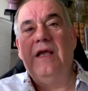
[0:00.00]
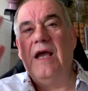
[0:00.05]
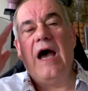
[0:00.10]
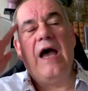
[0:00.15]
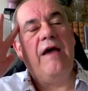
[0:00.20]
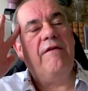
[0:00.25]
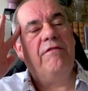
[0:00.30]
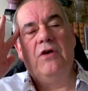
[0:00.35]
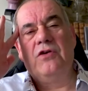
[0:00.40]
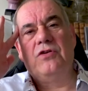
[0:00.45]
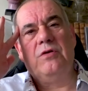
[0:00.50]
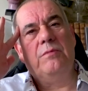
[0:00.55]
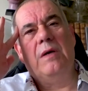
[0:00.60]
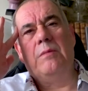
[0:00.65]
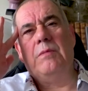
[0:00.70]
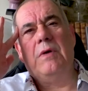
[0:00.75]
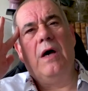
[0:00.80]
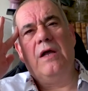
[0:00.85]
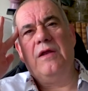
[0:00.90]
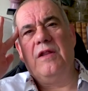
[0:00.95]
I have a lot on
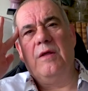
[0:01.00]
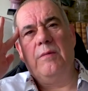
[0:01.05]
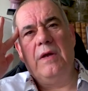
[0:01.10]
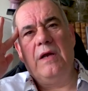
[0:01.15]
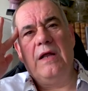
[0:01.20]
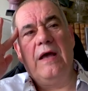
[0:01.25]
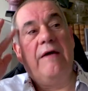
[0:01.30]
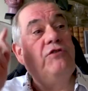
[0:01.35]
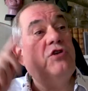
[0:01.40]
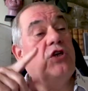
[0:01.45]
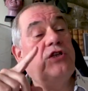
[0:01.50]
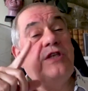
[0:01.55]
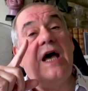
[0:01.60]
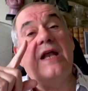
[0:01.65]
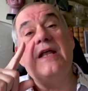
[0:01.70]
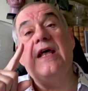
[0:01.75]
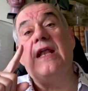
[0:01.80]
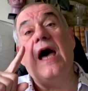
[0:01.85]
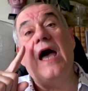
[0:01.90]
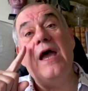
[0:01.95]
my mind at the minute. I've just
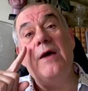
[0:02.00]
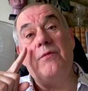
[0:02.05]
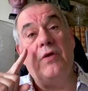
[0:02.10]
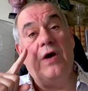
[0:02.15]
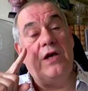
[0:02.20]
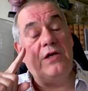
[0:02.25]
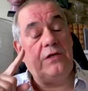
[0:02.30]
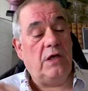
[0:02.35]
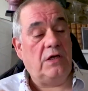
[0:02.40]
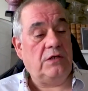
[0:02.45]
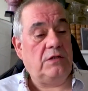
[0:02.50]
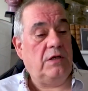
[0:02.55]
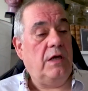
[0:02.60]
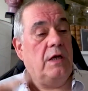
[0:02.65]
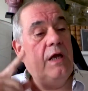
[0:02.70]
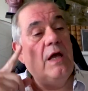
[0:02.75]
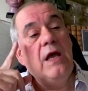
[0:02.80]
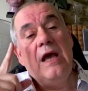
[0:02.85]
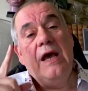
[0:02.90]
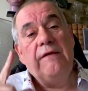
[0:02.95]
had an eye operation, actually.